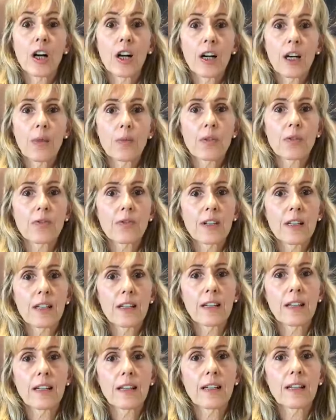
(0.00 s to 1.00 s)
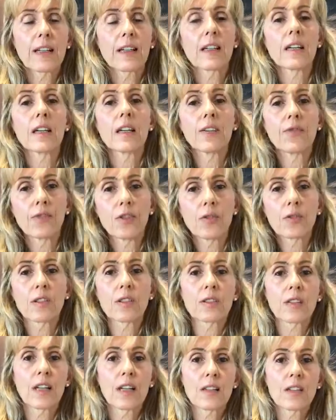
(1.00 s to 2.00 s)
I would really like it if you
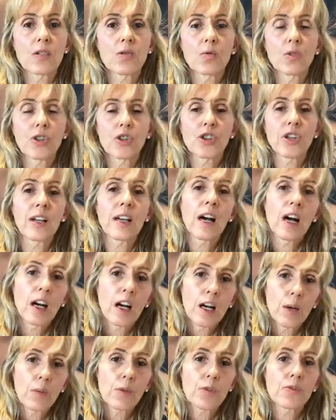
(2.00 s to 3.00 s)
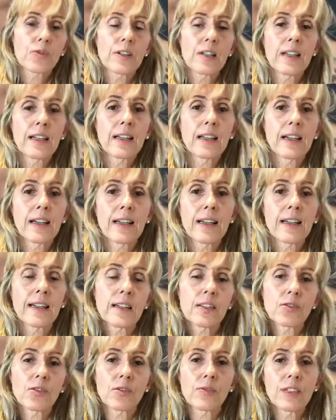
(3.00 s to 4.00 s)
could take this washing. I would really like
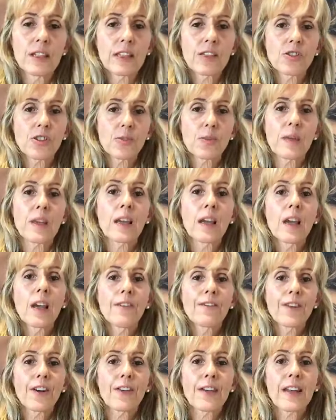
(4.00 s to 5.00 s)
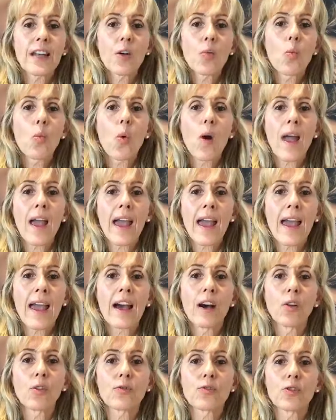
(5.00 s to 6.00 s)
it. So really just be very aware
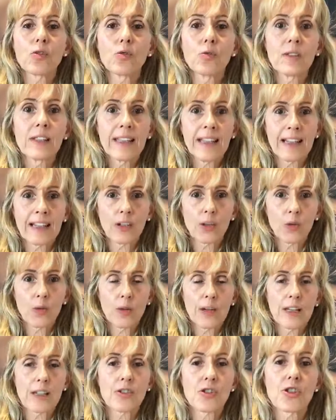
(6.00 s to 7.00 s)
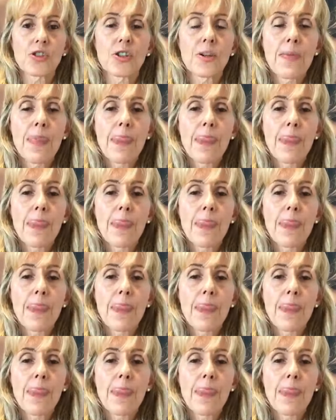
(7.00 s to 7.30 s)
of your language.